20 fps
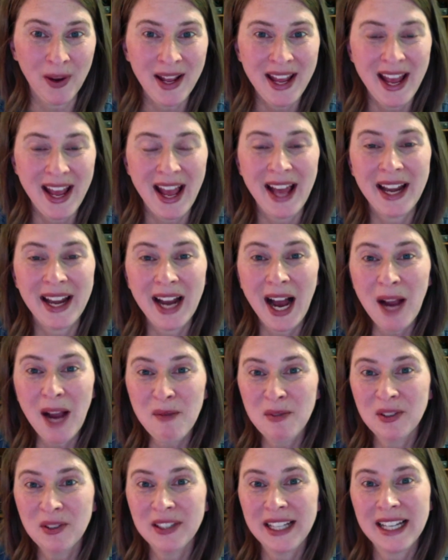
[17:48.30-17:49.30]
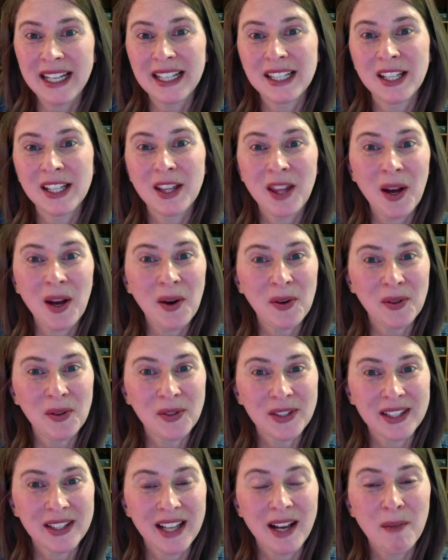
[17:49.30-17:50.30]
and I will link to
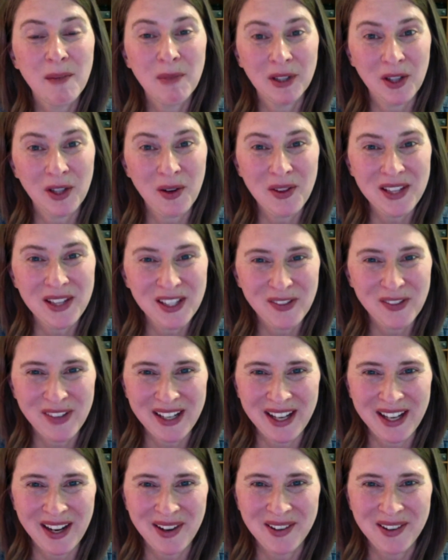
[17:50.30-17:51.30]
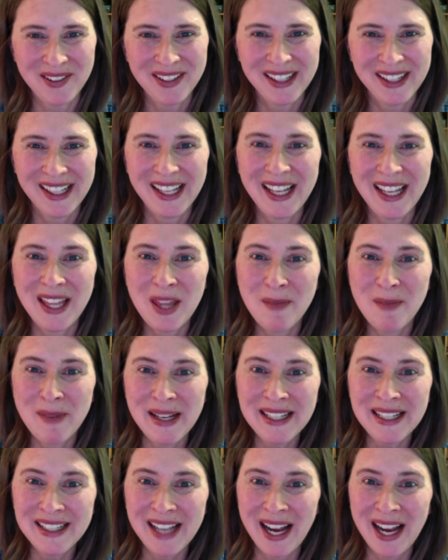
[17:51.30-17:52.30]
those below this video. In the
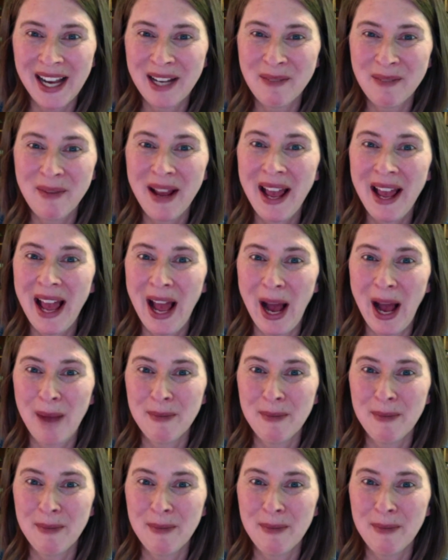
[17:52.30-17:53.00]
meantime, happy